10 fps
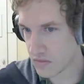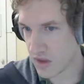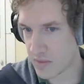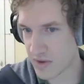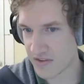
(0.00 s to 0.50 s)

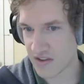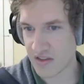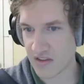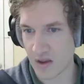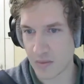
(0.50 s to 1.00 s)
And we can see
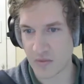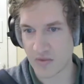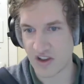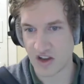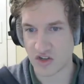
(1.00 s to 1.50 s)
that this helps
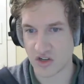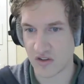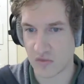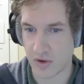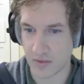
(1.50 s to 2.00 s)
substantially on
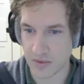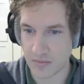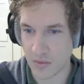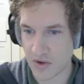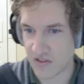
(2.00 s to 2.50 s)
this problem,
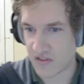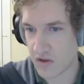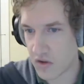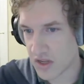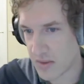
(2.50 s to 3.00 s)
but we can
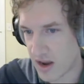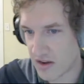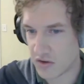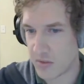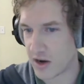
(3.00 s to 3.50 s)
still only make
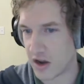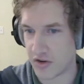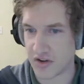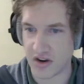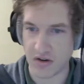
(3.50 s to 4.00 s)
it to about
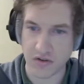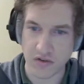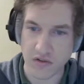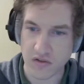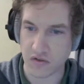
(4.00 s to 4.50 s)
100
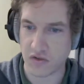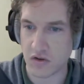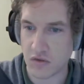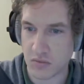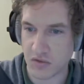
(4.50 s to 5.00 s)
characters or
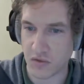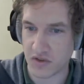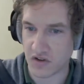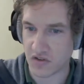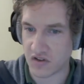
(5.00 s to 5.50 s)
so before
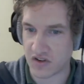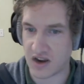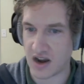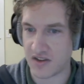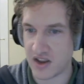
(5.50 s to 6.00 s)
things start to get
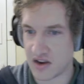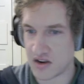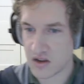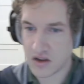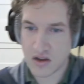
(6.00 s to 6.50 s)
out of hand.
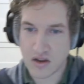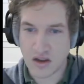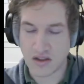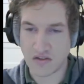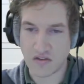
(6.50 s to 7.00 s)

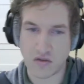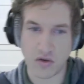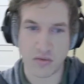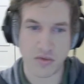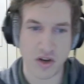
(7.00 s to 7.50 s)
And this is
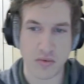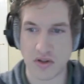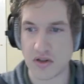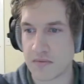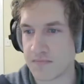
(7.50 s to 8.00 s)
growing pretty quickly.